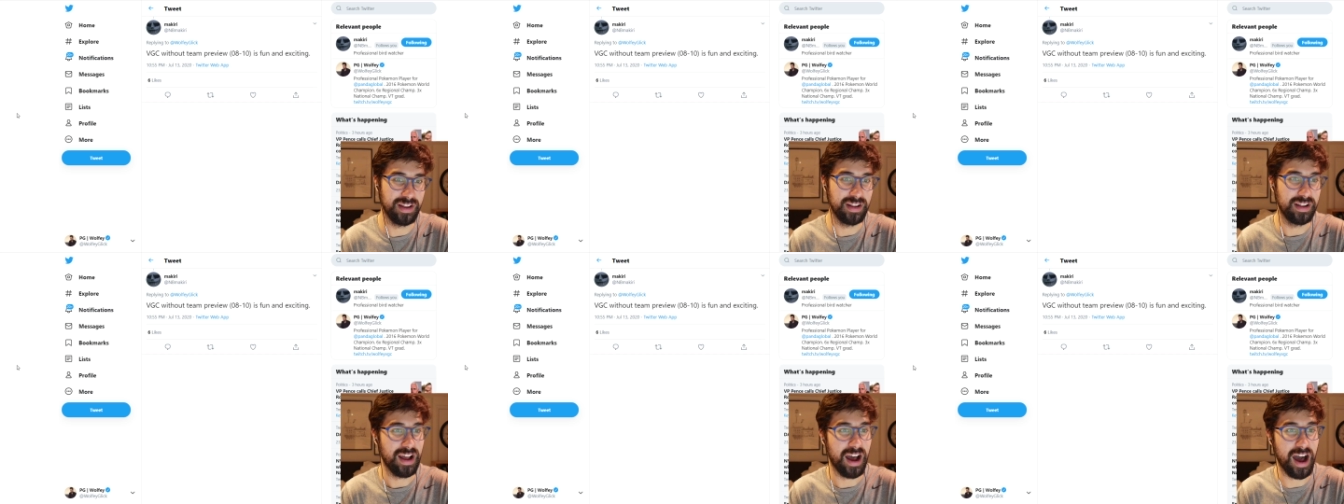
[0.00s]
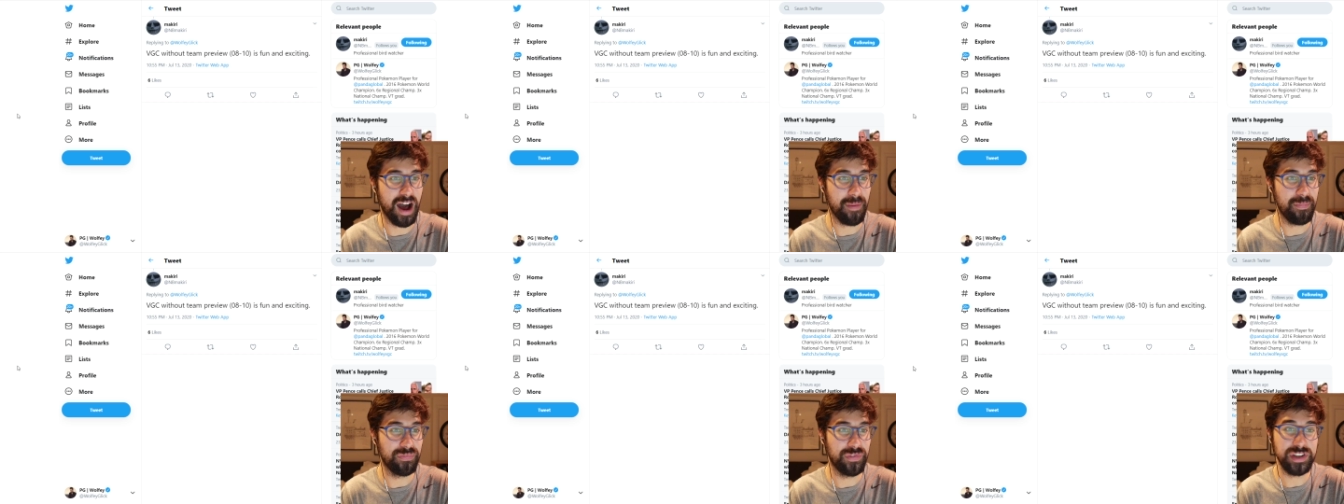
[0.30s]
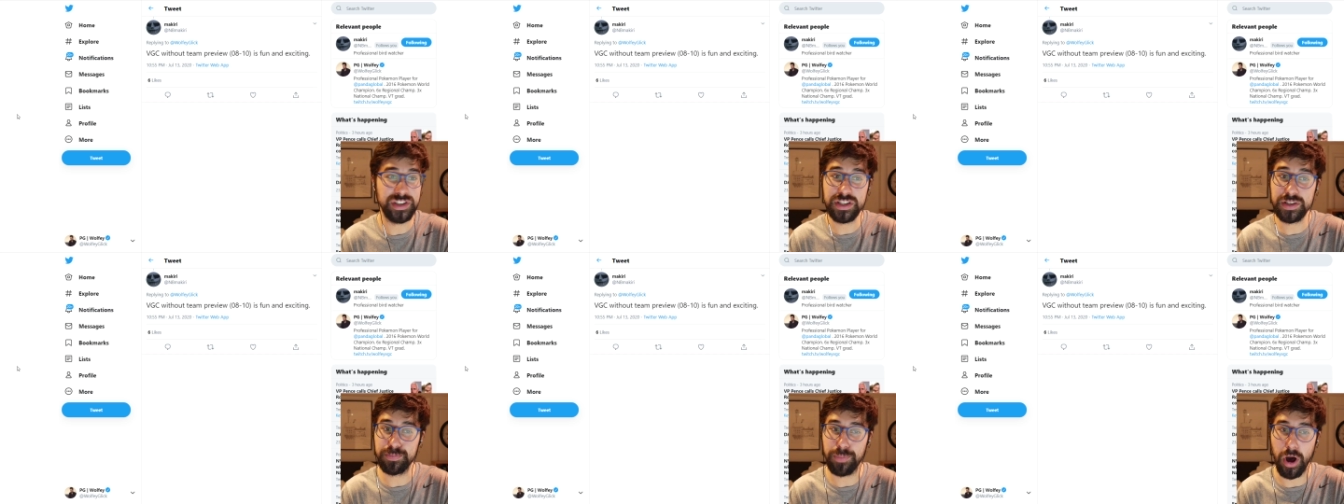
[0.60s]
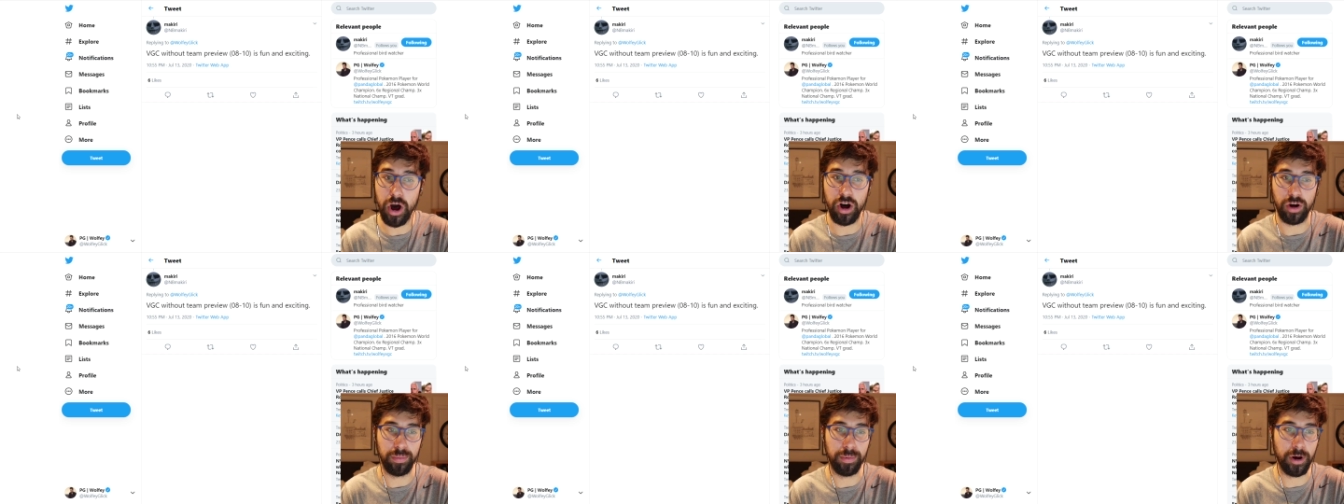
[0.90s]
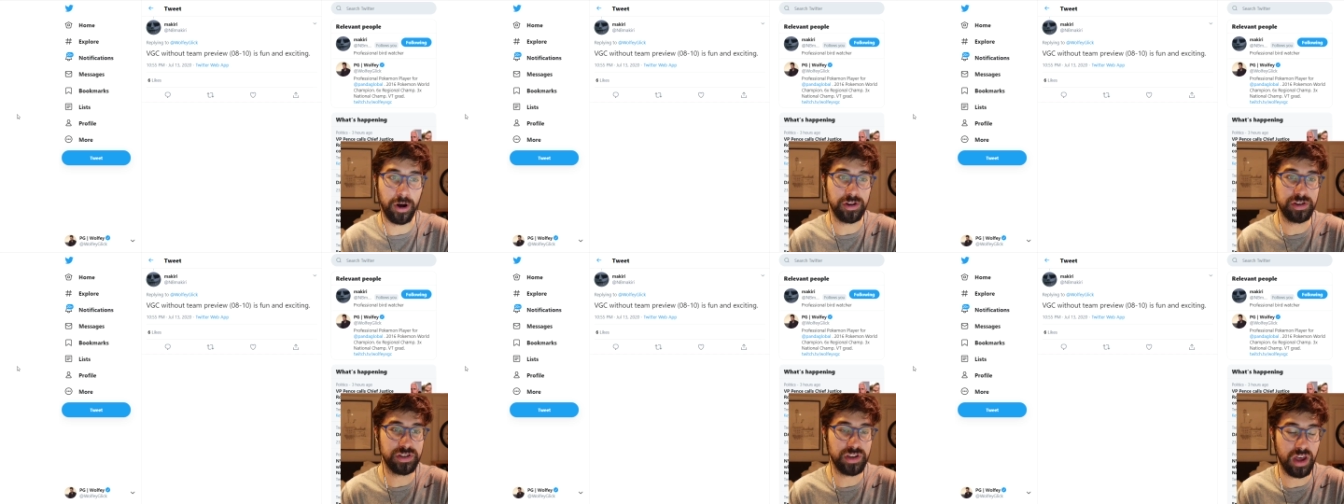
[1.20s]
Um, this is Paul.
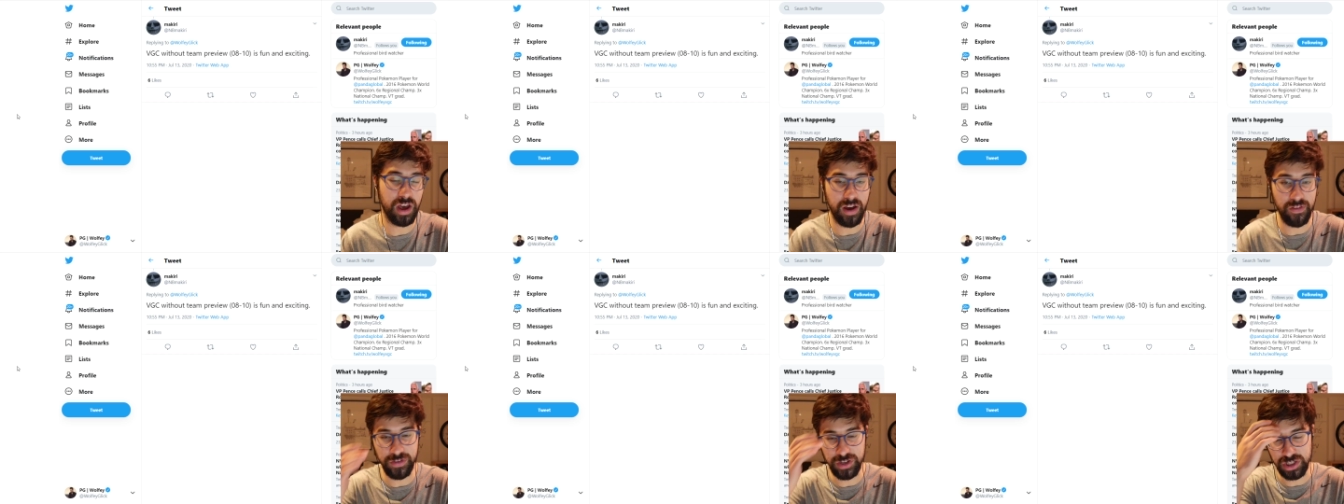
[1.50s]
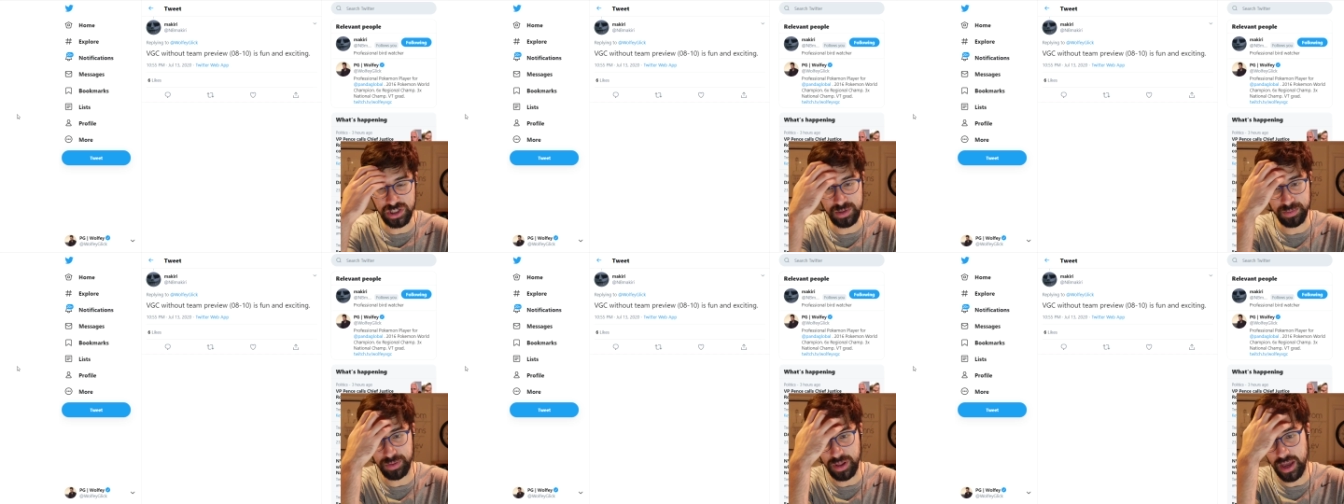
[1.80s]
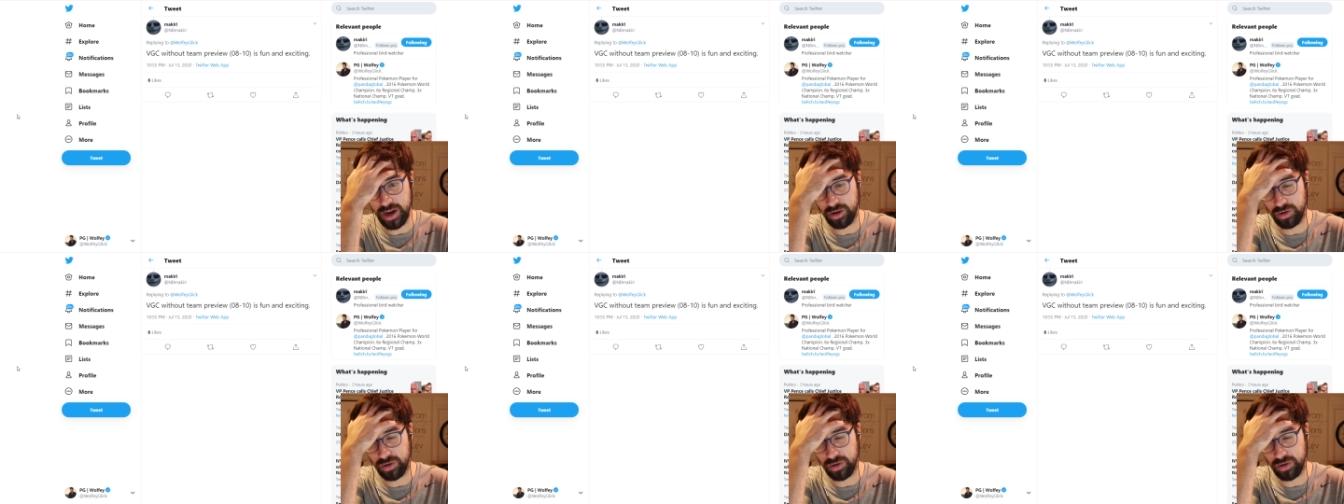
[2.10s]
Paul's a VGC player